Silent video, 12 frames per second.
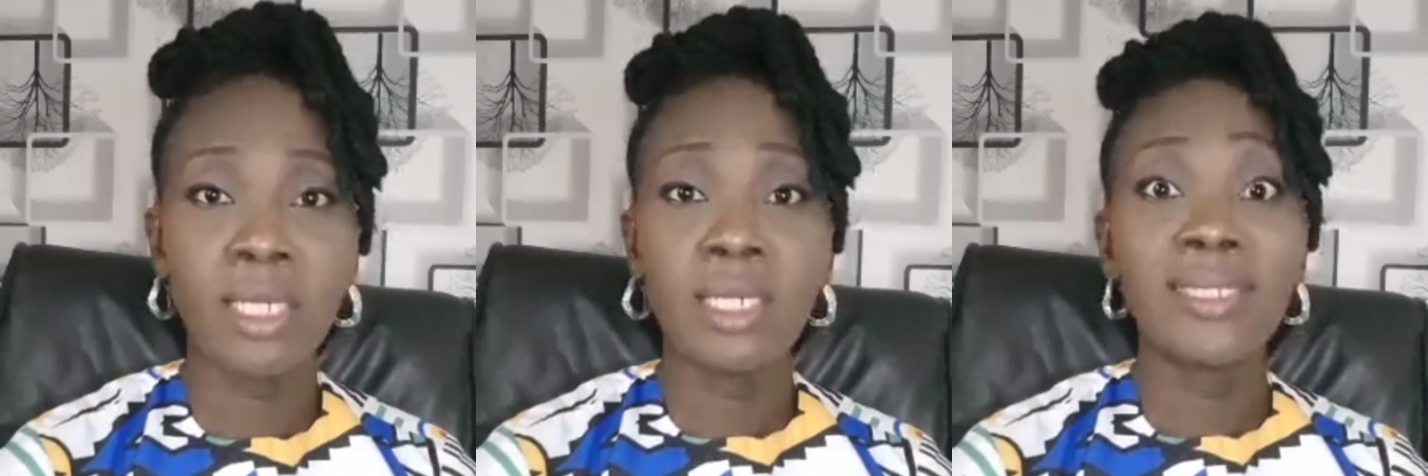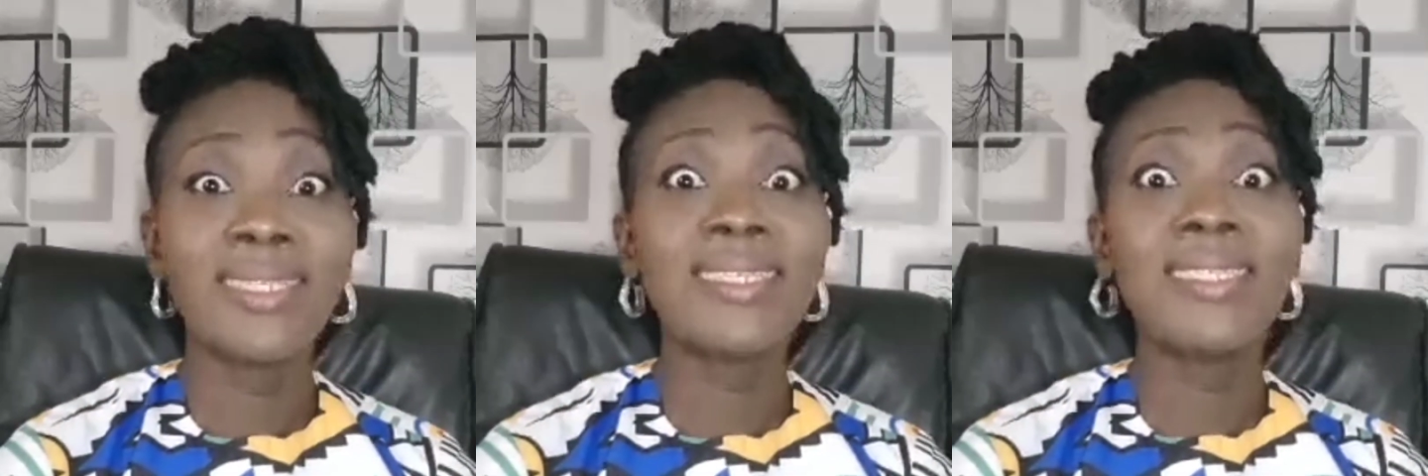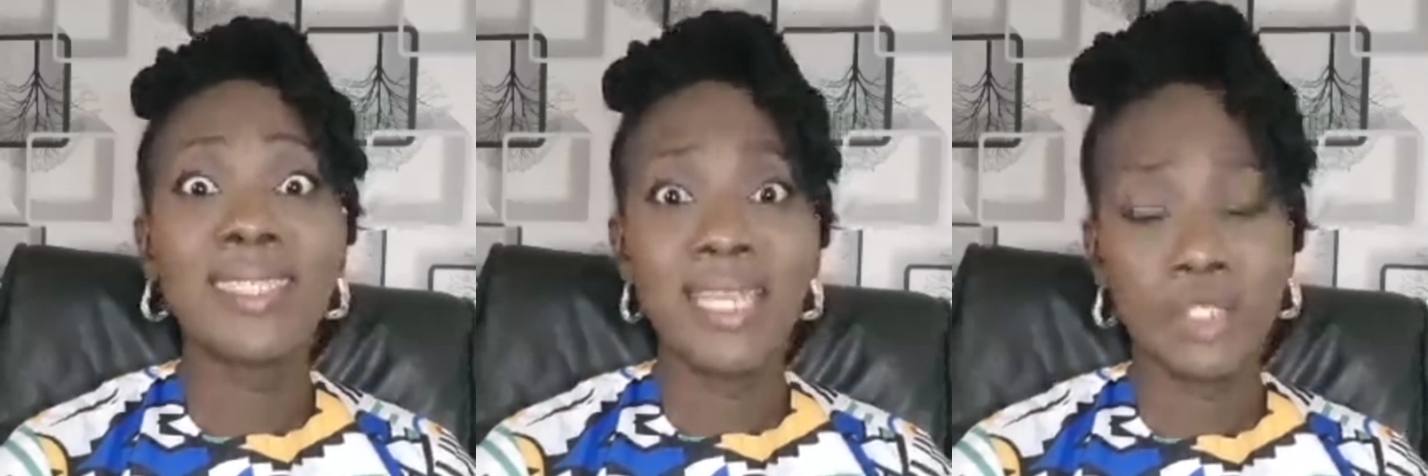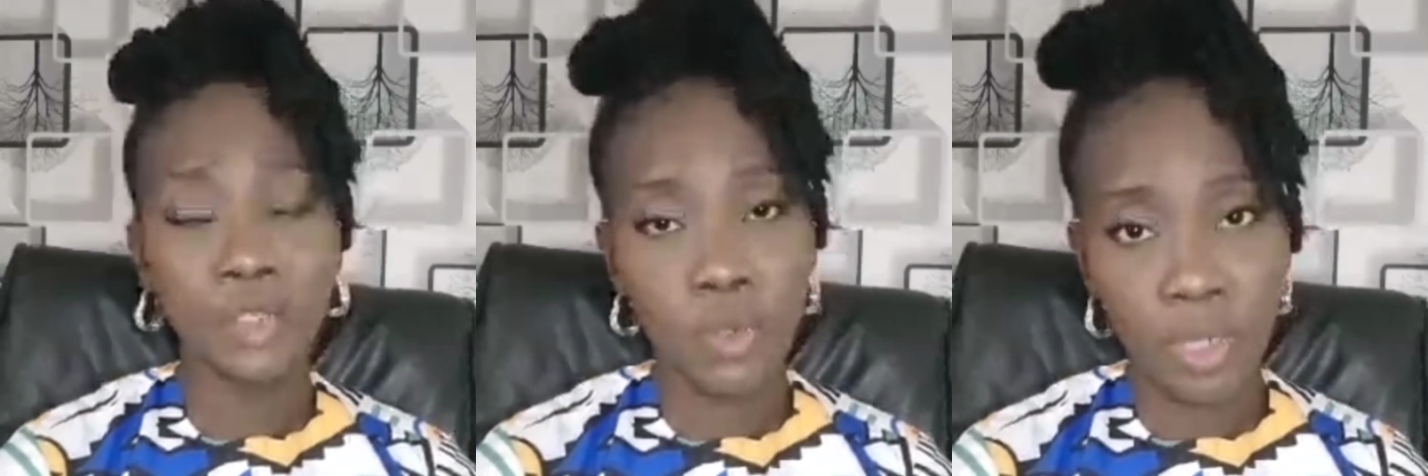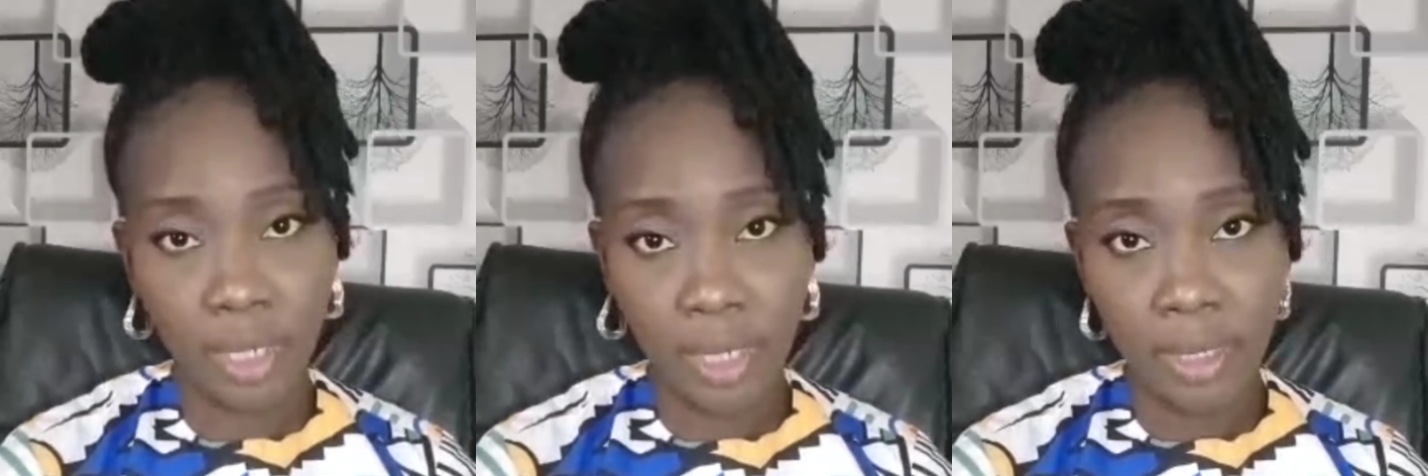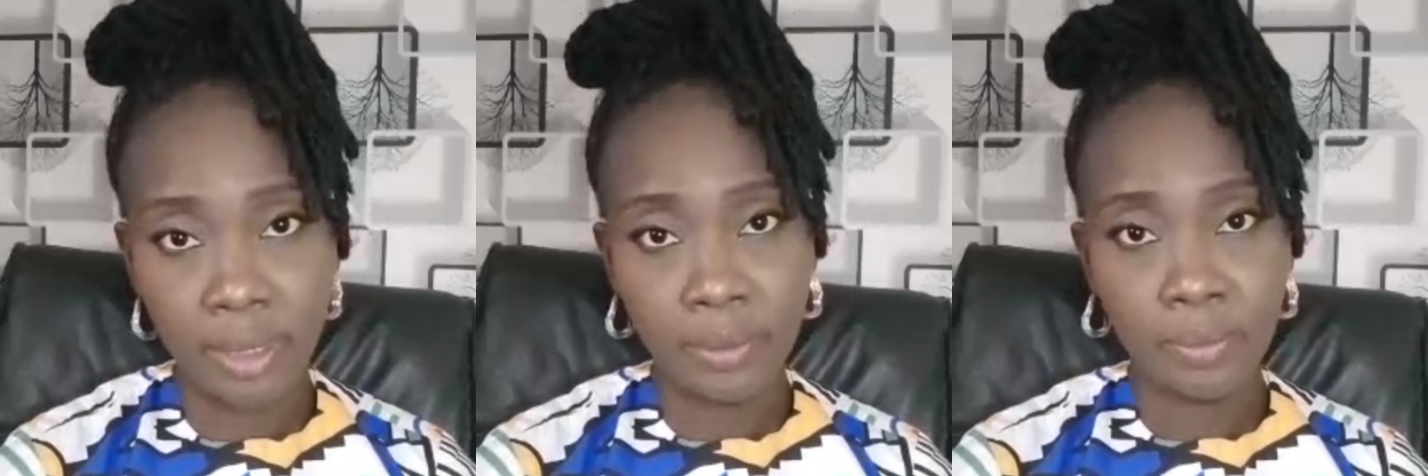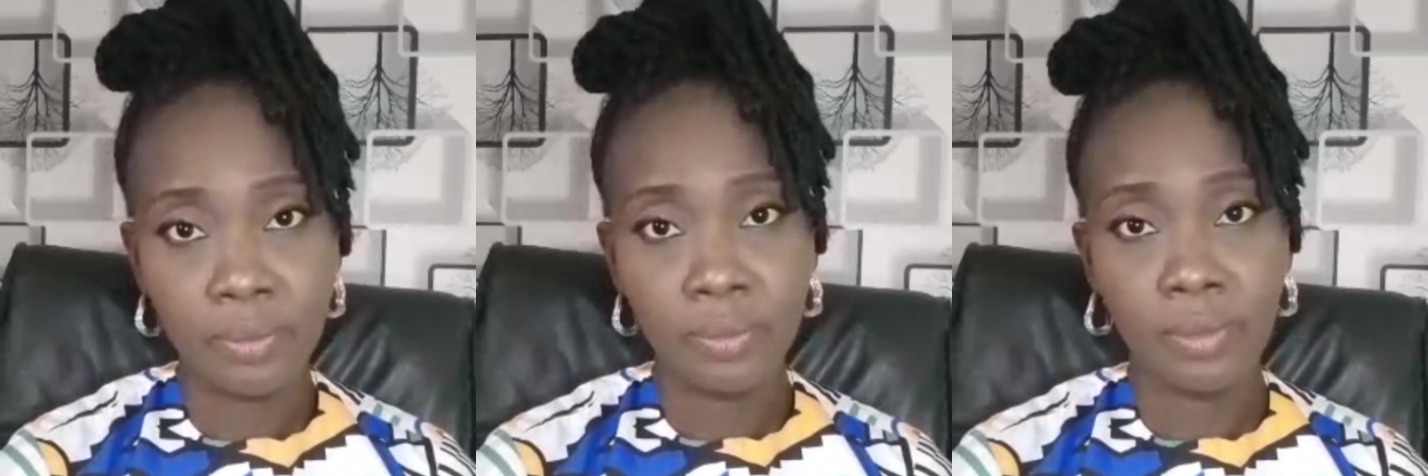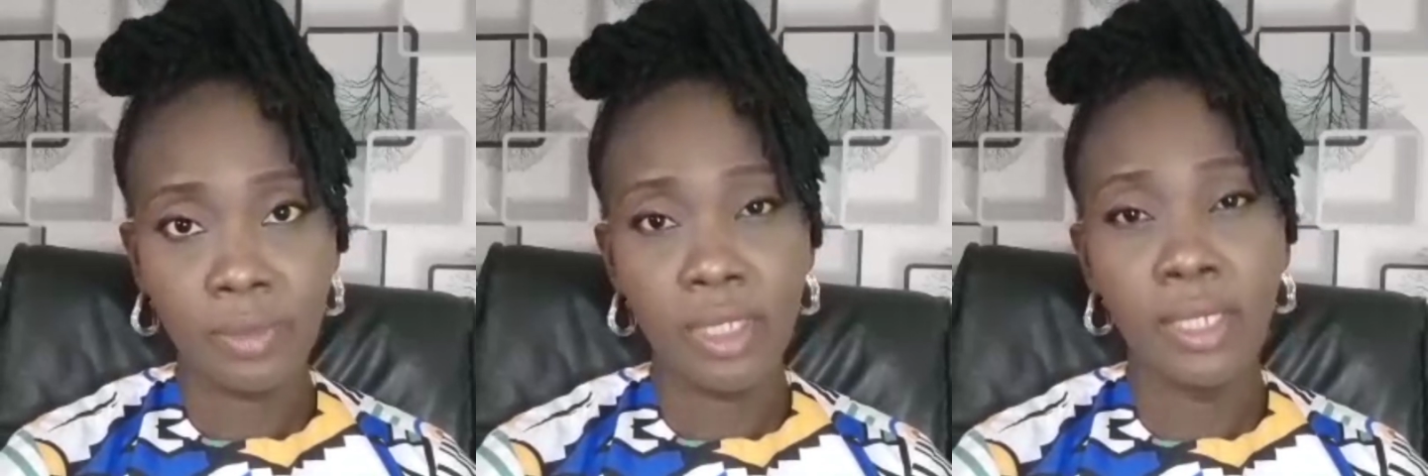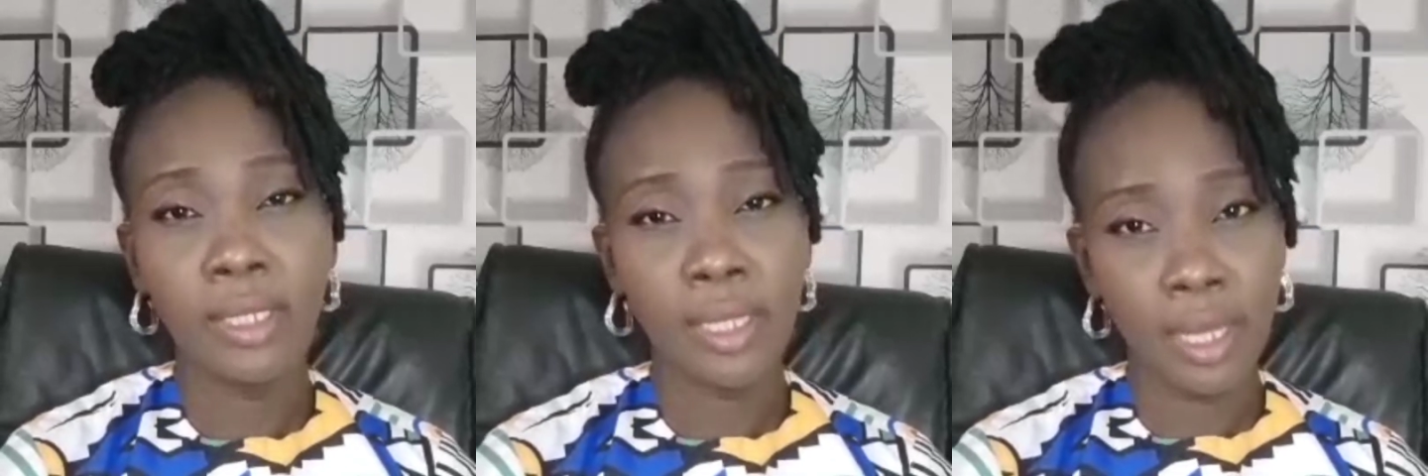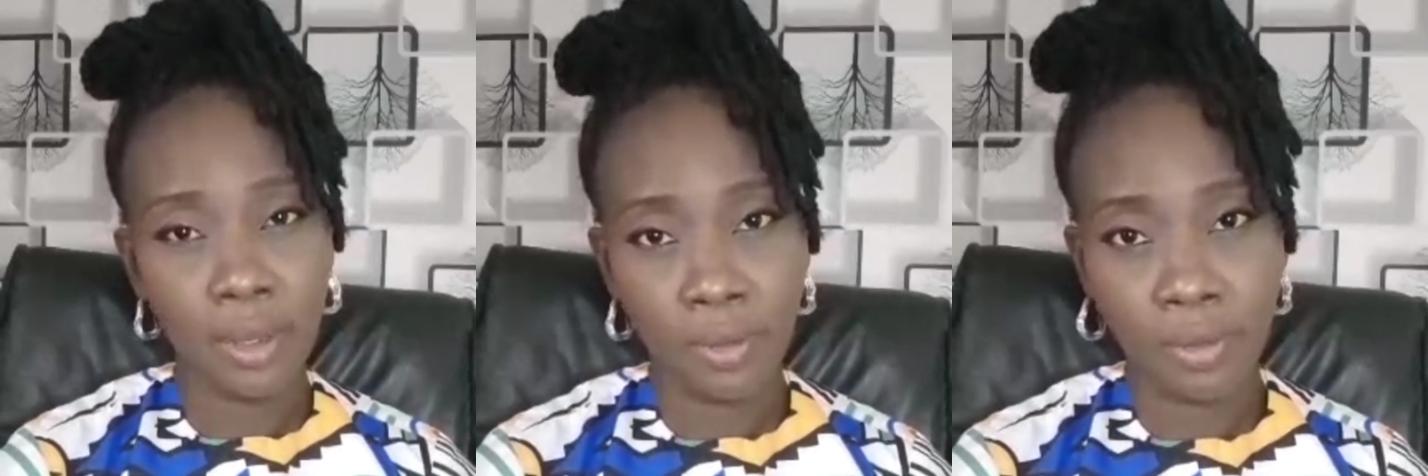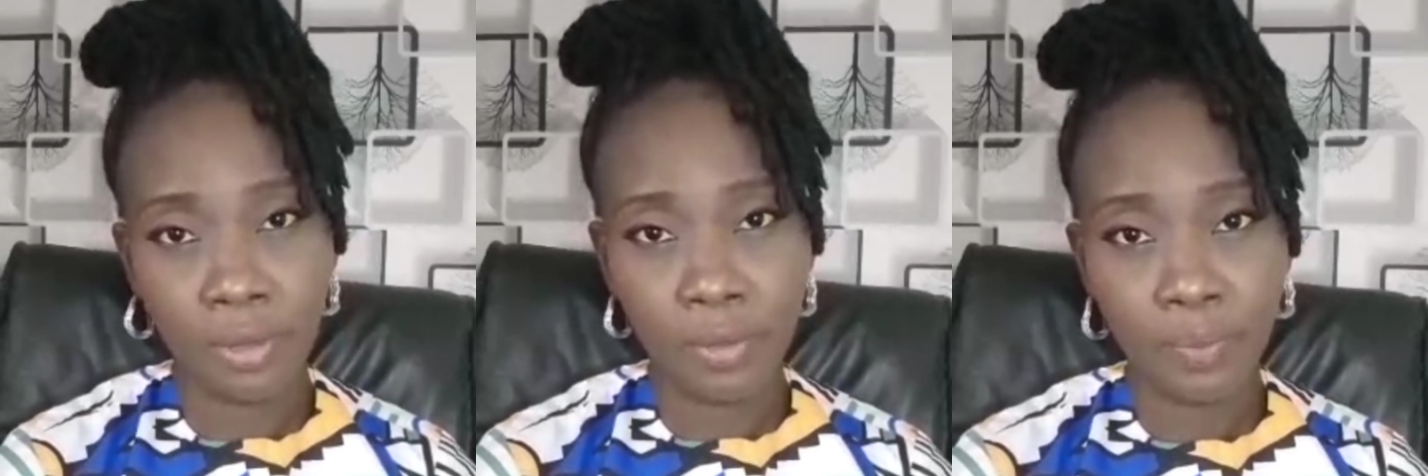the state you are in health.